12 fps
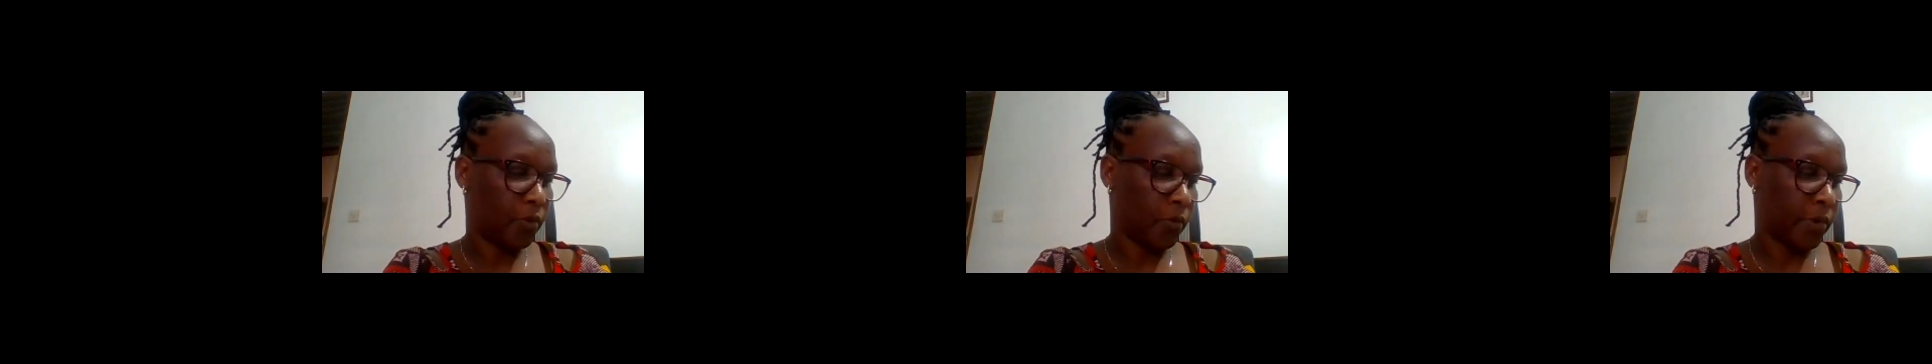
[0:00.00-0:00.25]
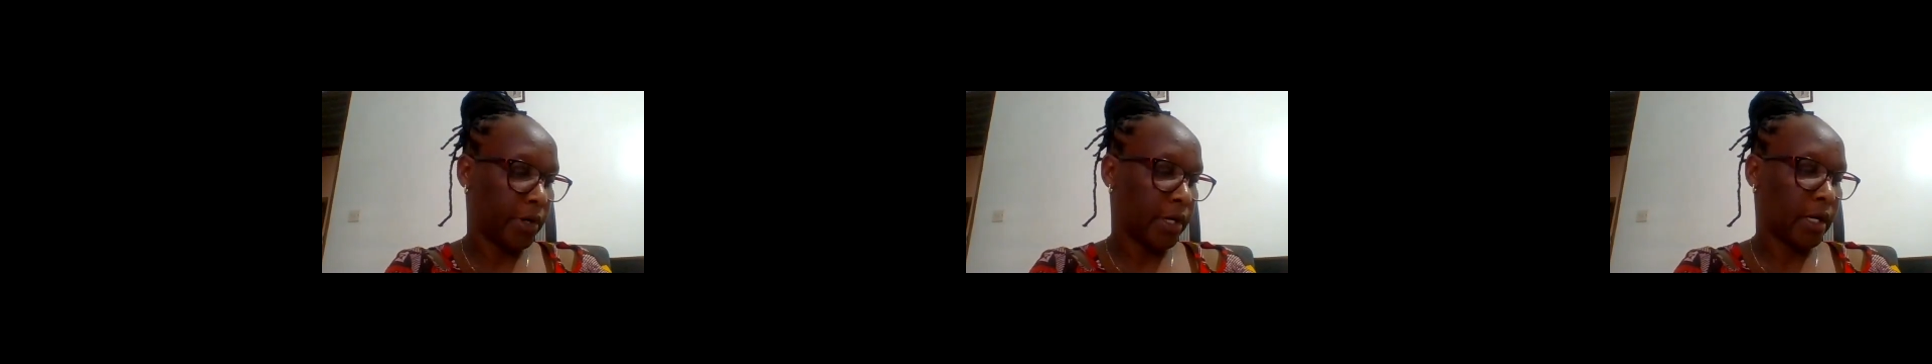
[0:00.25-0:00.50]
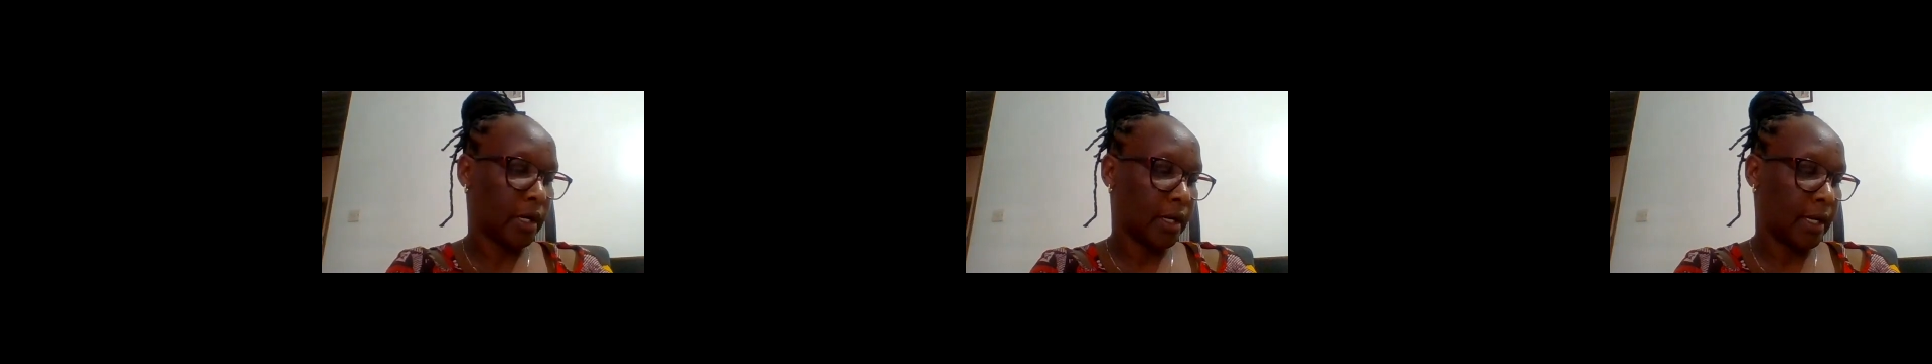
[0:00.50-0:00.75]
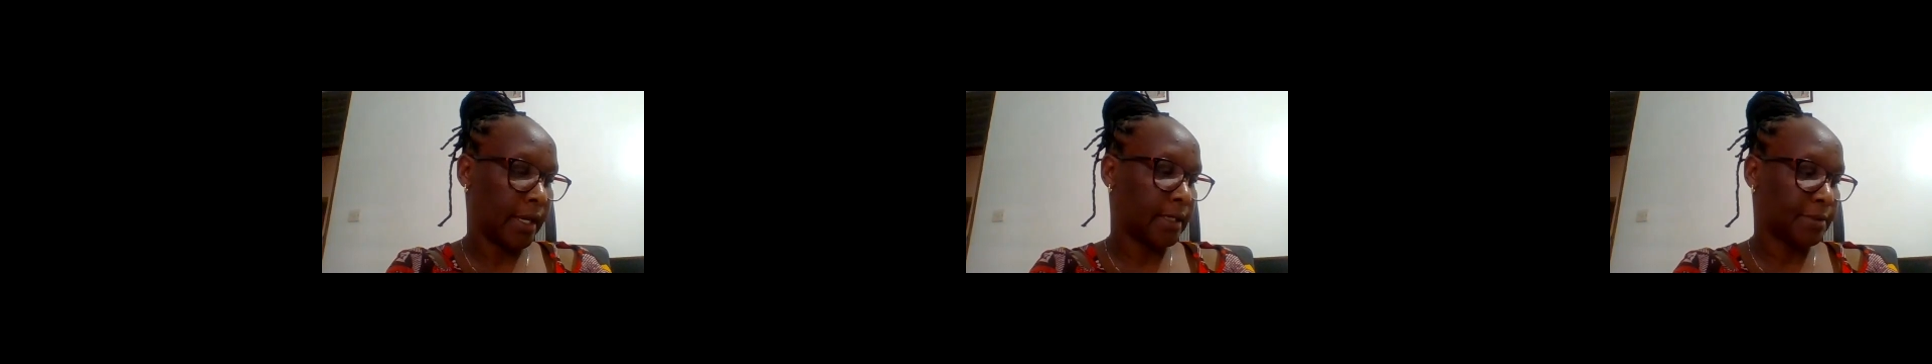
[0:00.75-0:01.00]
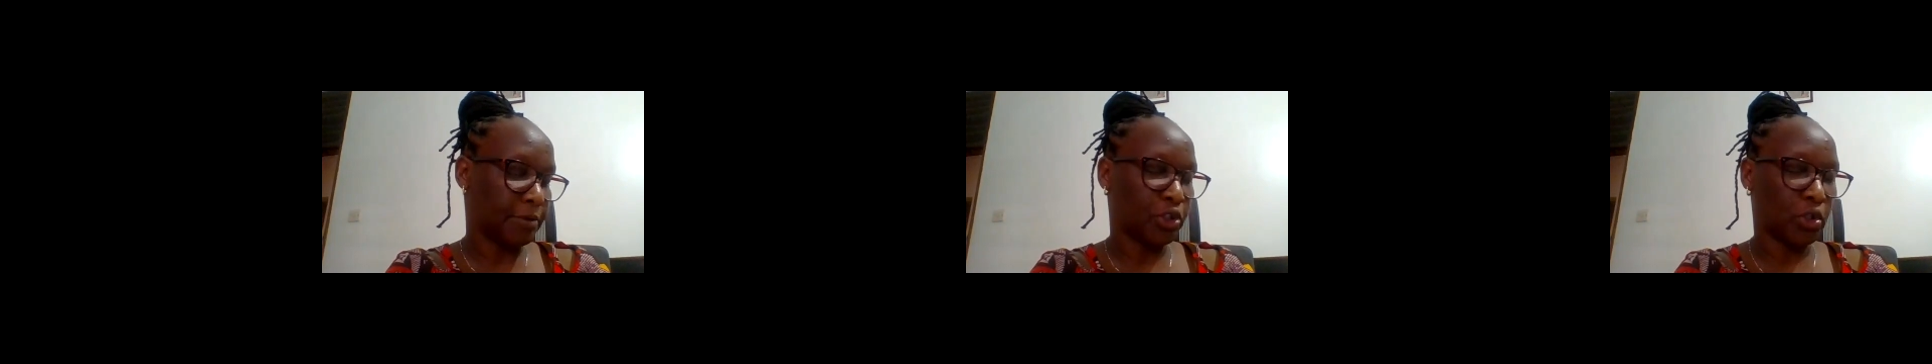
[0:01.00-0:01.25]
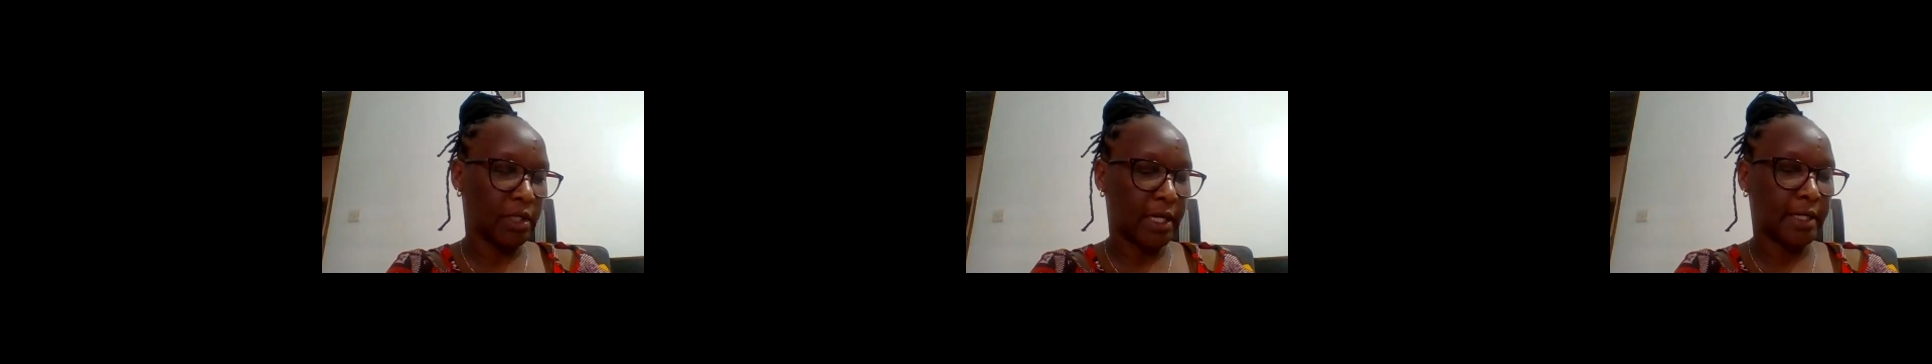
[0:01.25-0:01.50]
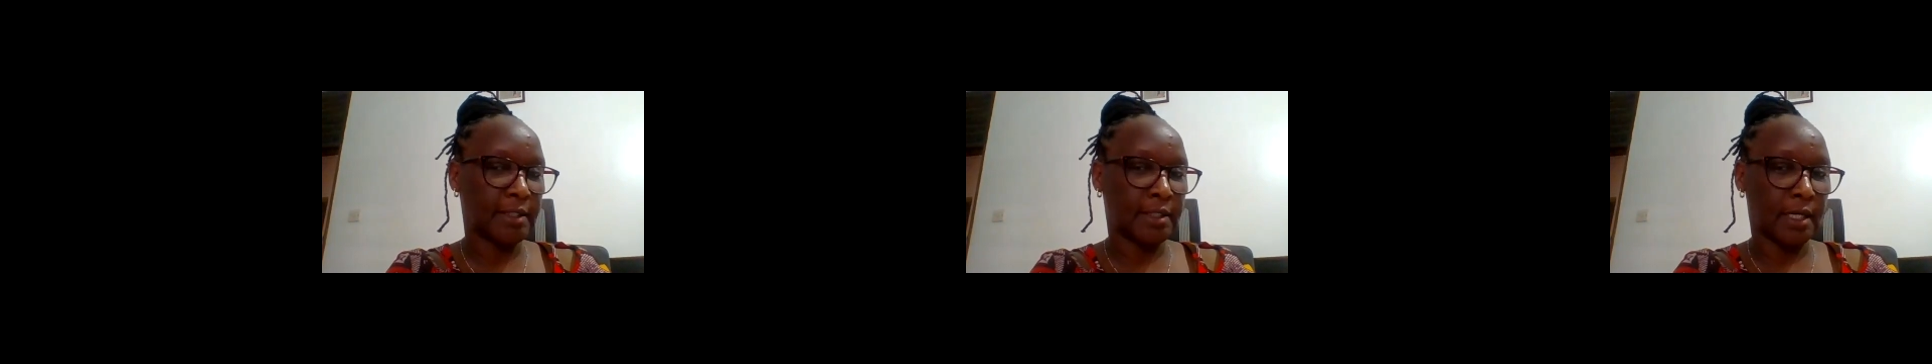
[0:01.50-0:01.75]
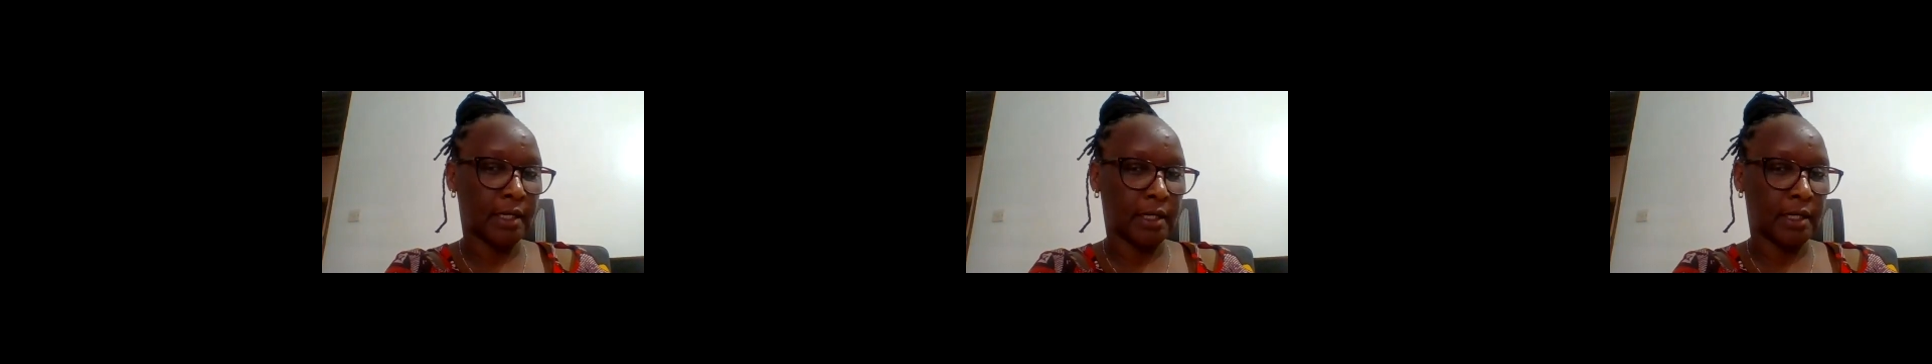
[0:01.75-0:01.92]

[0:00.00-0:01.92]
work, like specialized